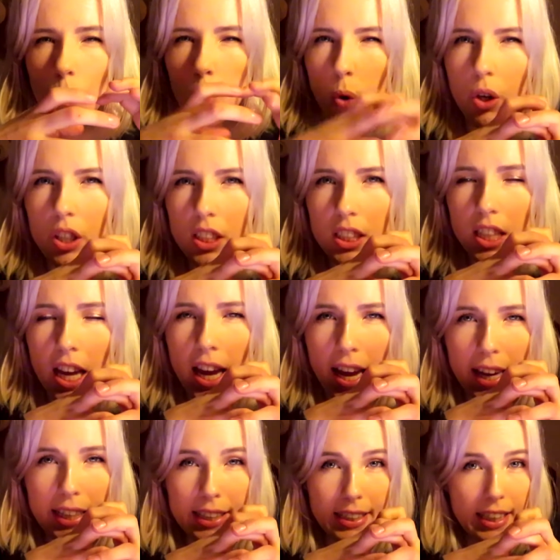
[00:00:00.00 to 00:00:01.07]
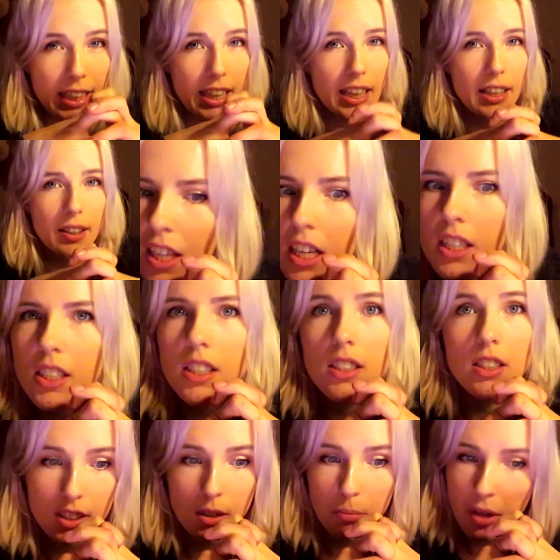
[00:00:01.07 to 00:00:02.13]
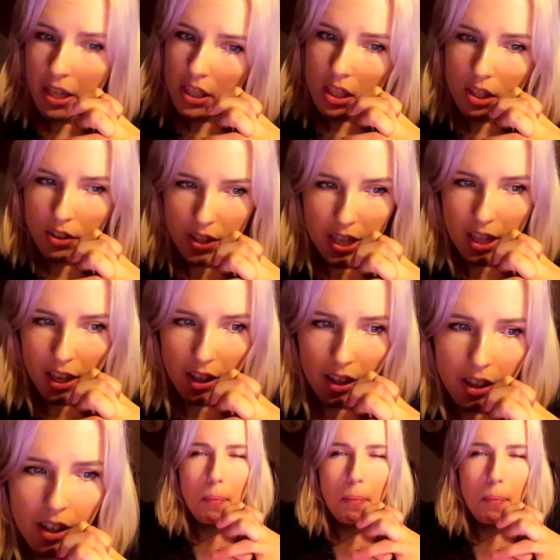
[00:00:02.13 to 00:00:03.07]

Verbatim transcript: works, and it's like there's some history there.